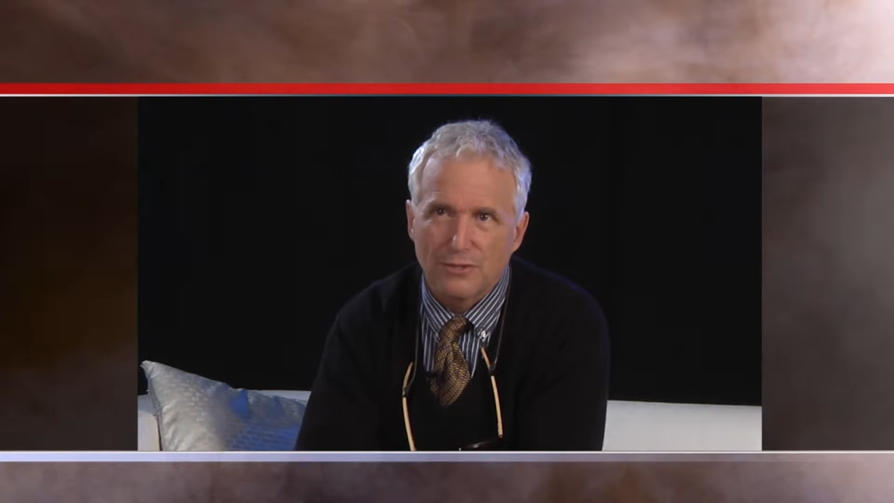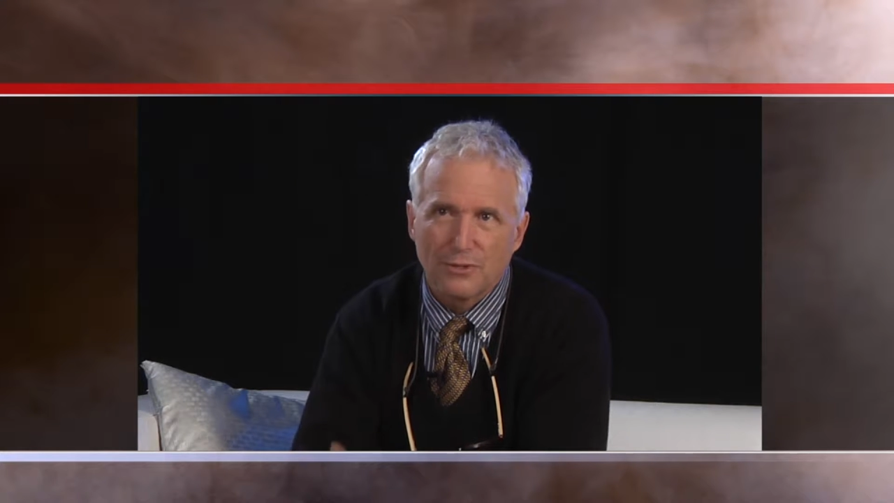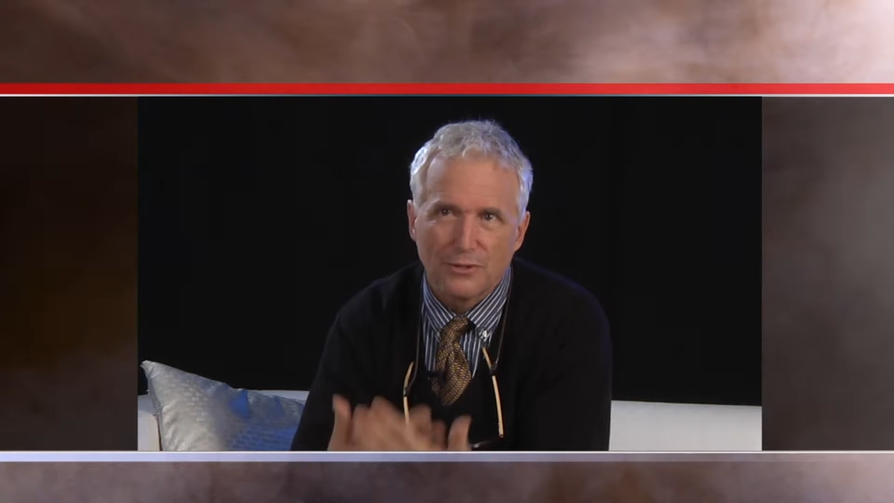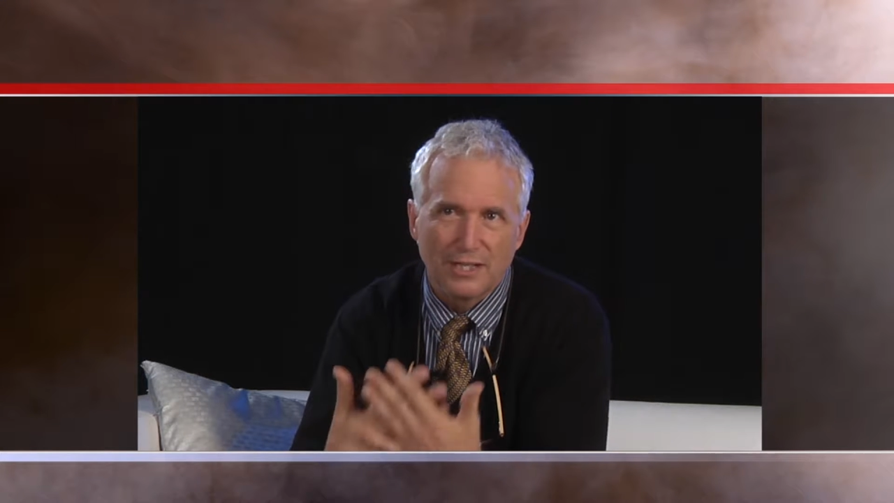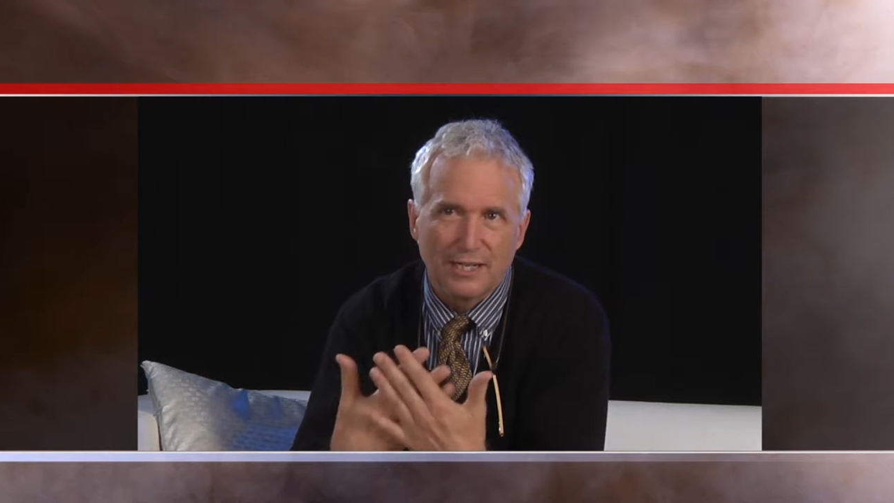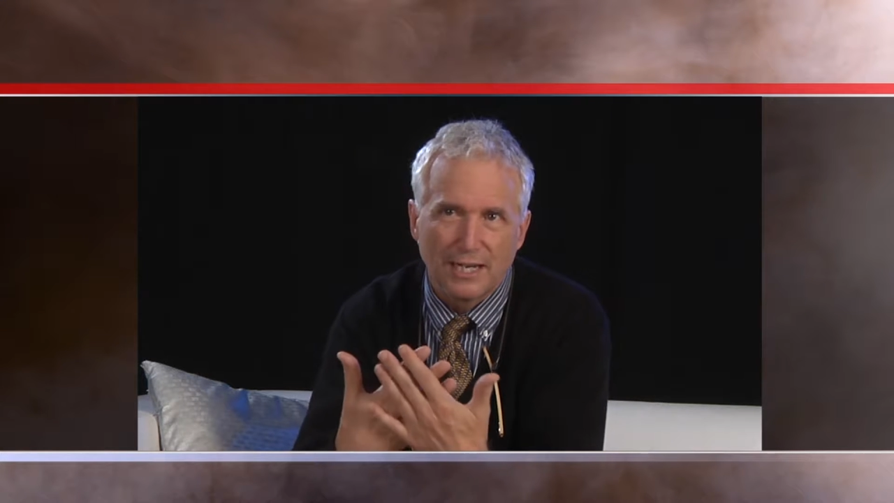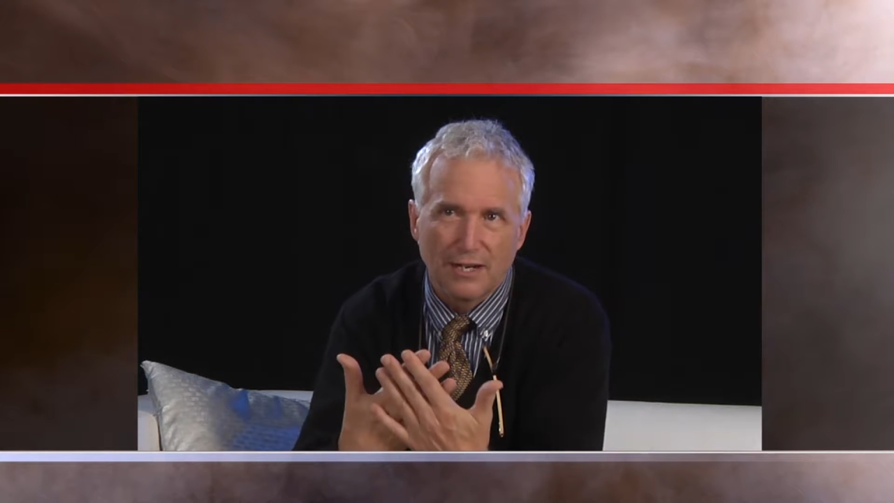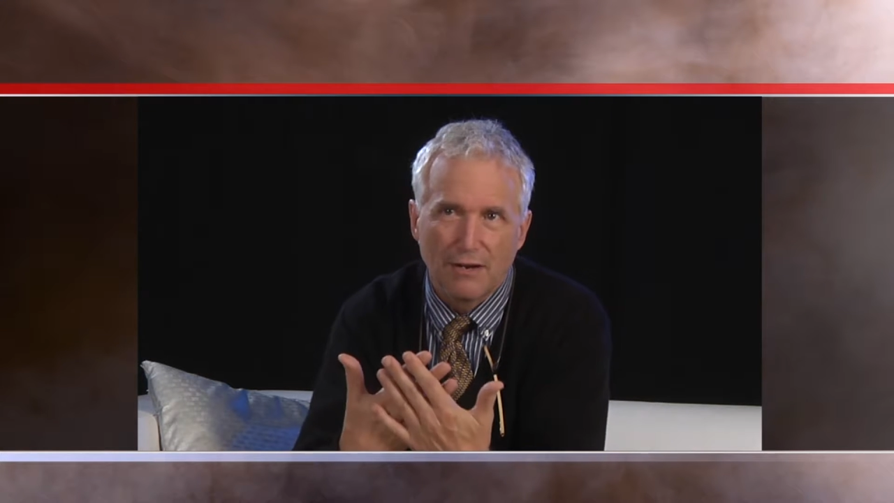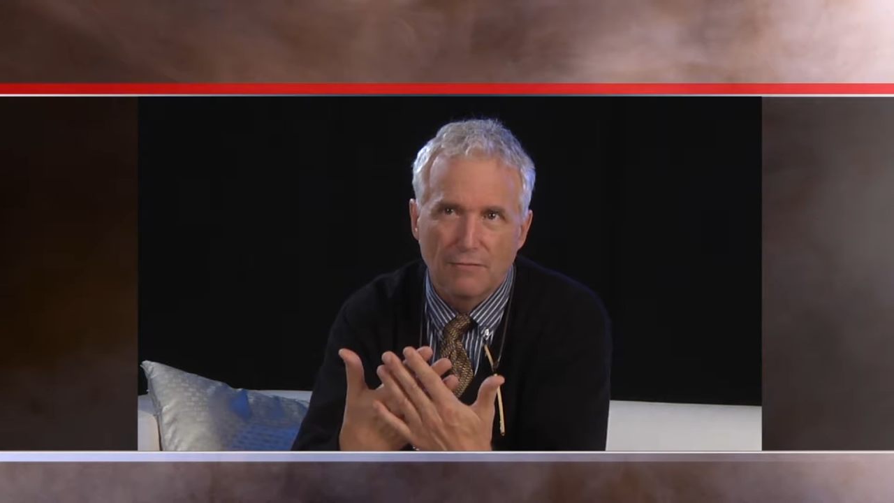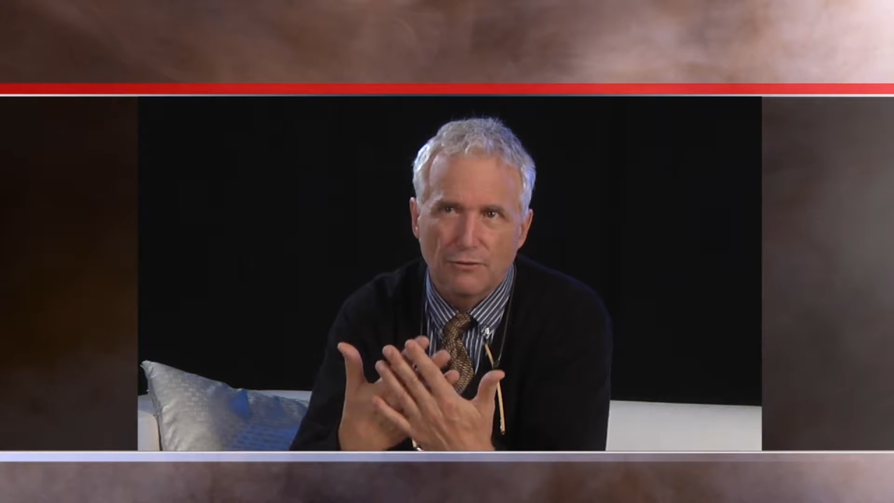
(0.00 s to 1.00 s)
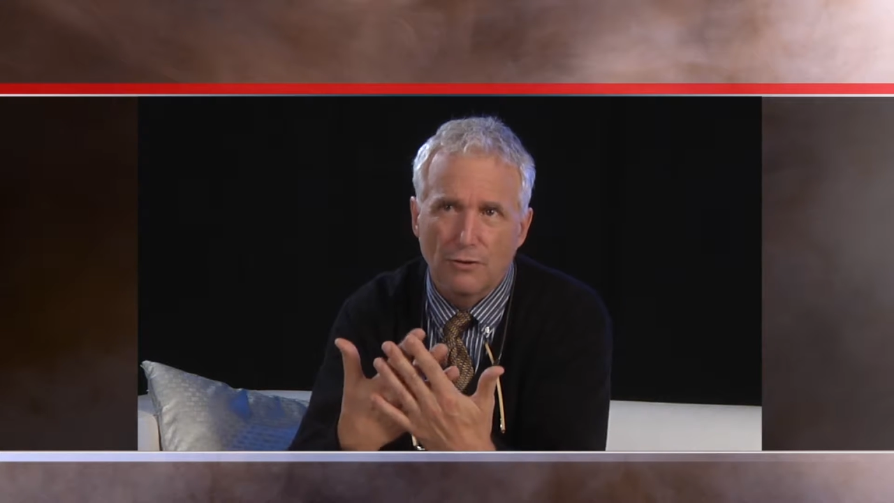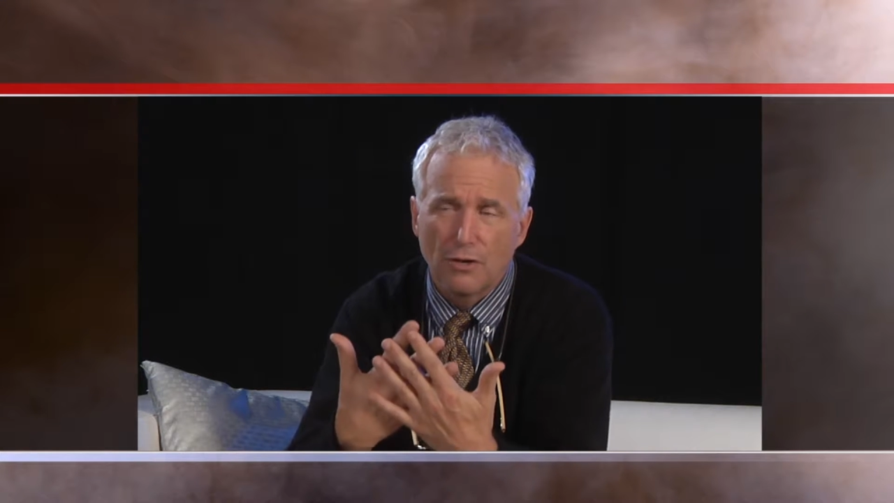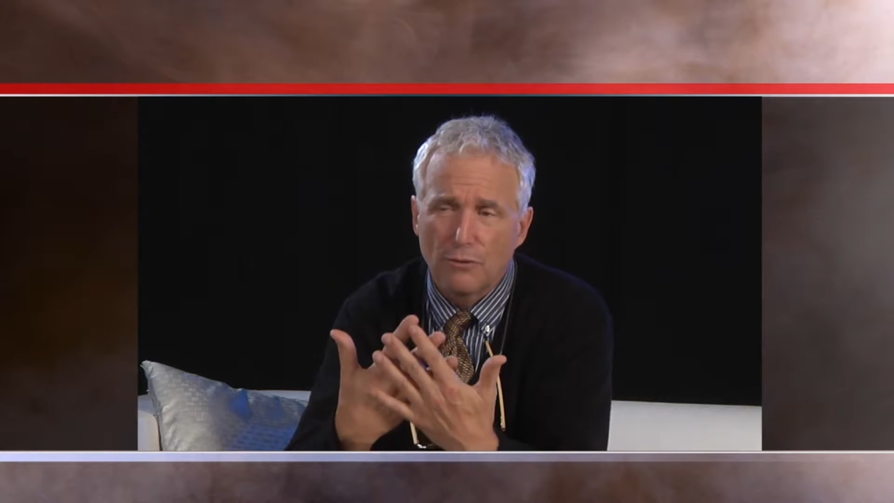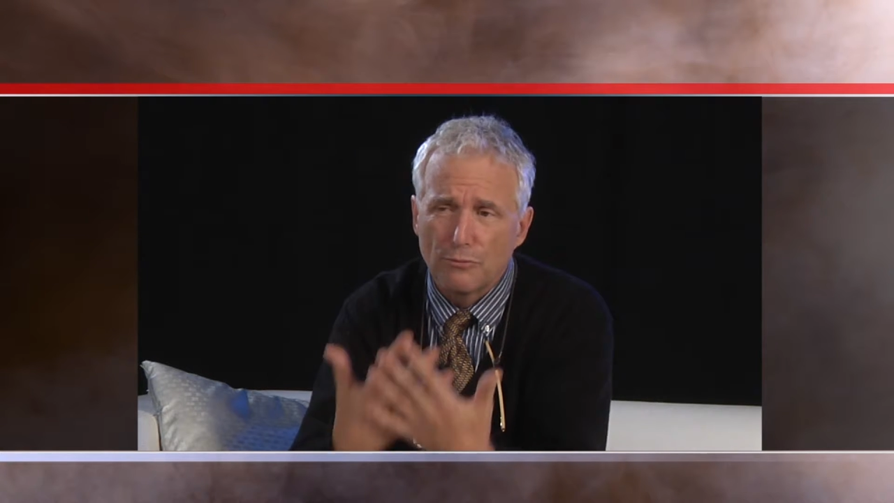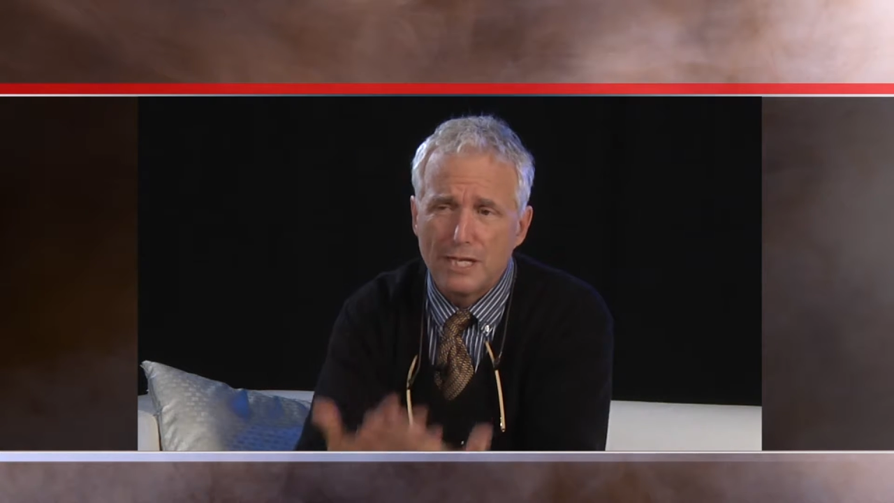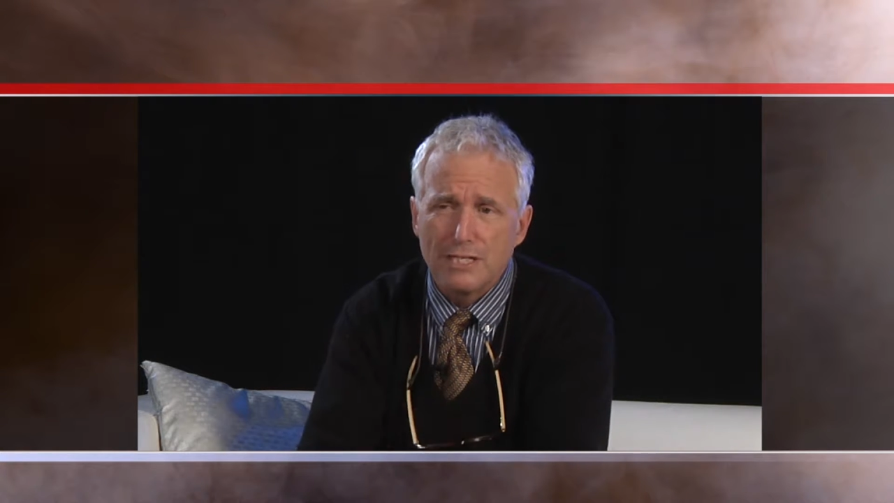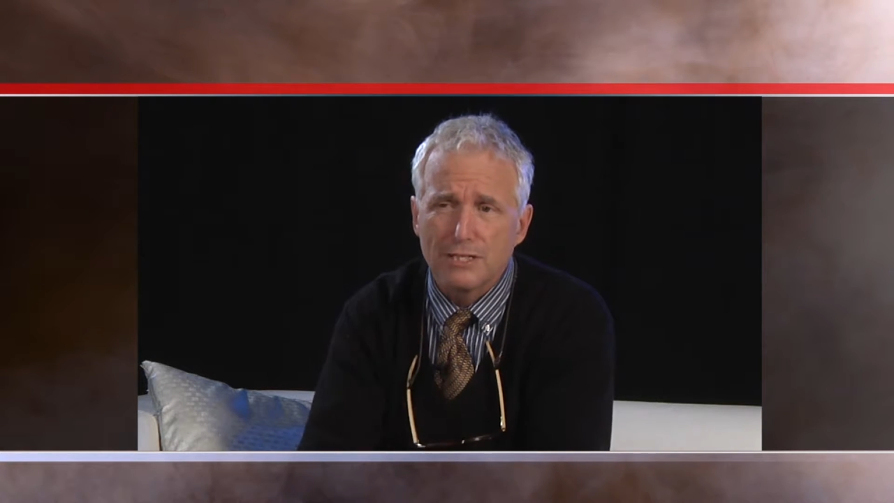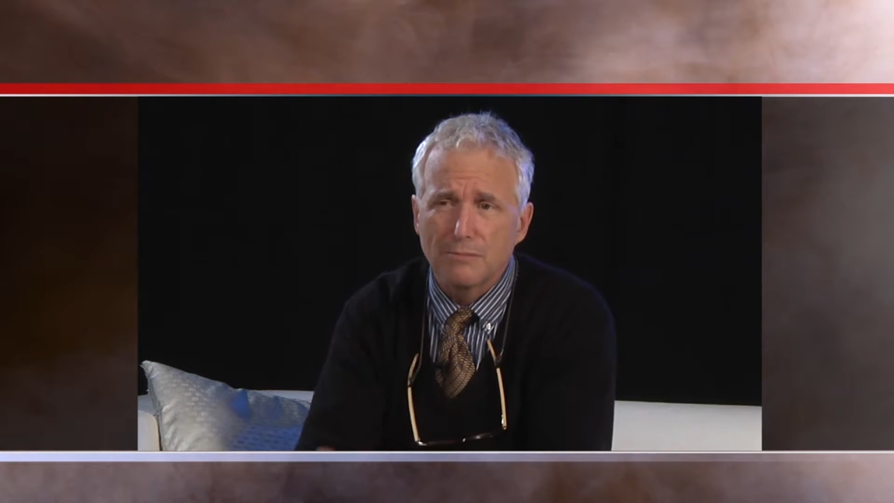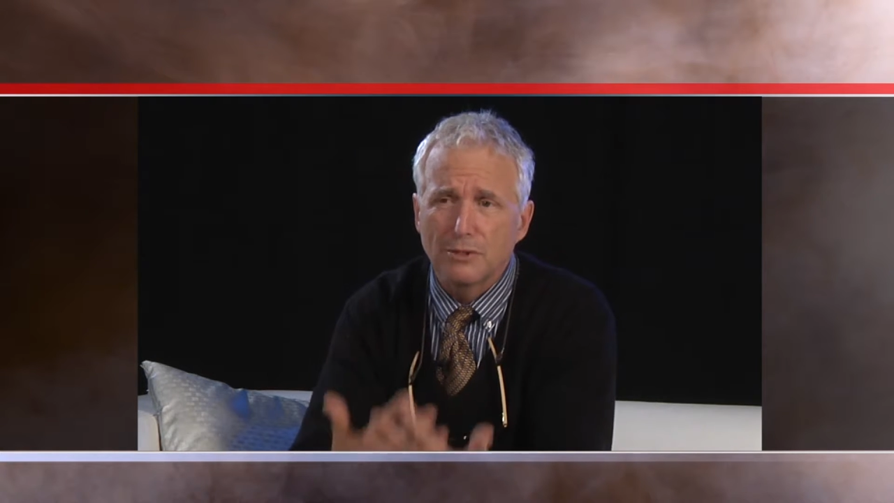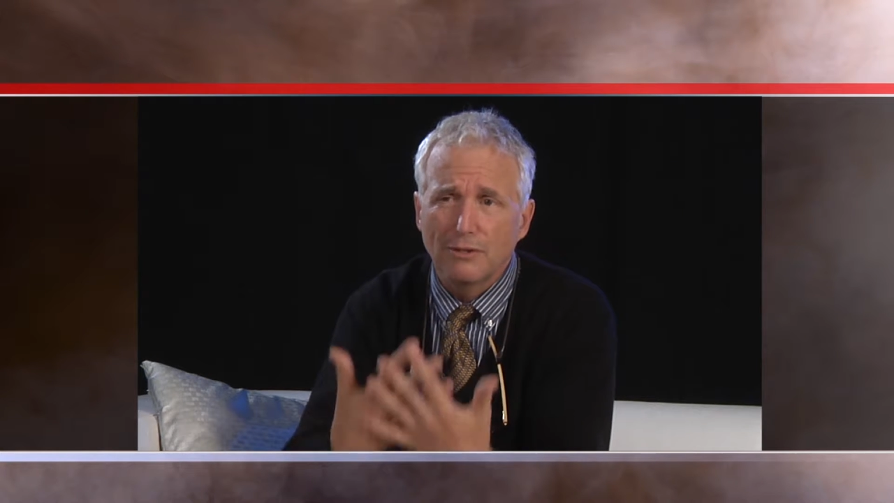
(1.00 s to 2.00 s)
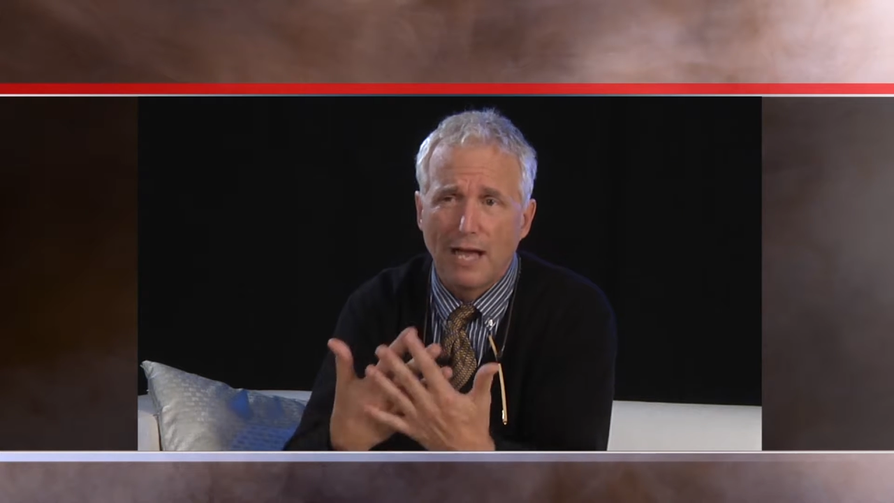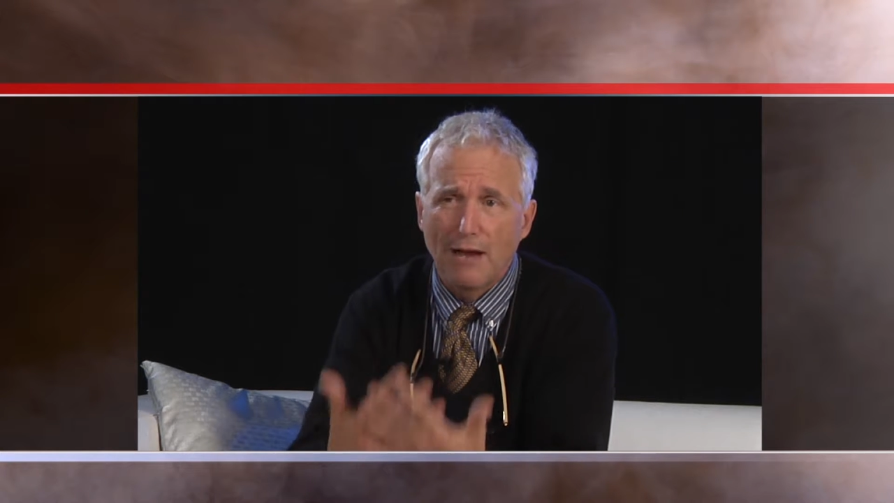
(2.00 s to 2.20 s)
So you're looking for reasonable,